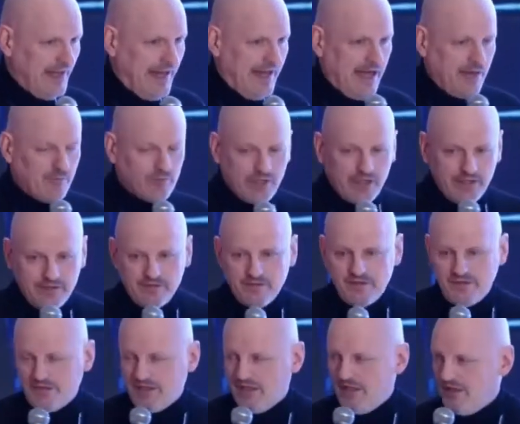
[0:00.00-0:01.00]
I would like to
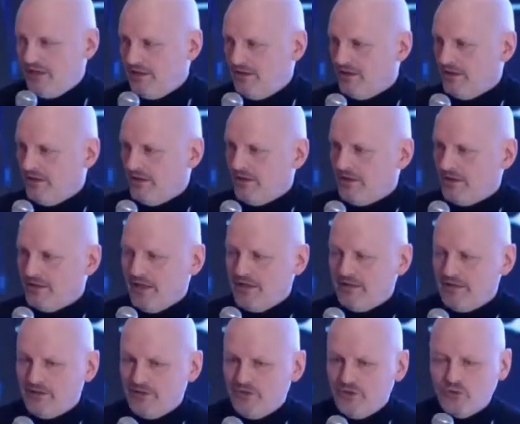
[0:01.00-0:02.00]
say that
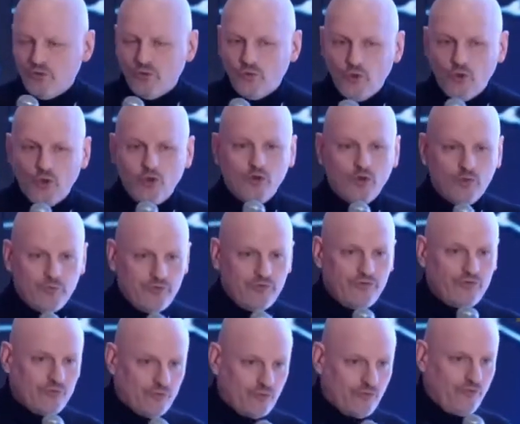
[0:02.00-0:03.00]
there are no open
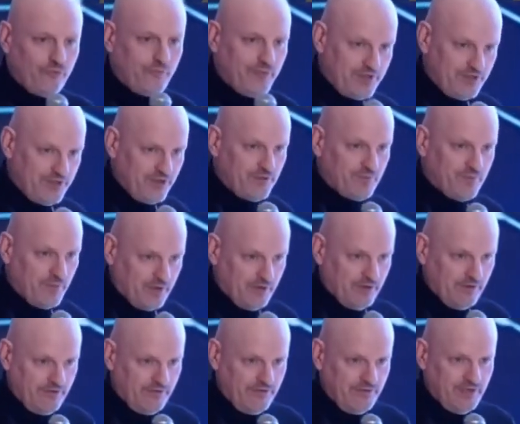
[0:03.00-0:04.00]
source business
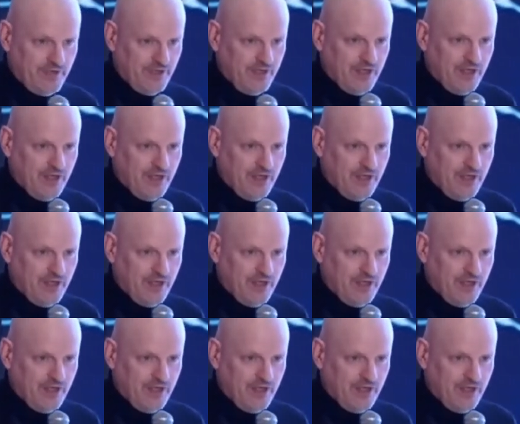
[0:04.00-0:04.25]
models.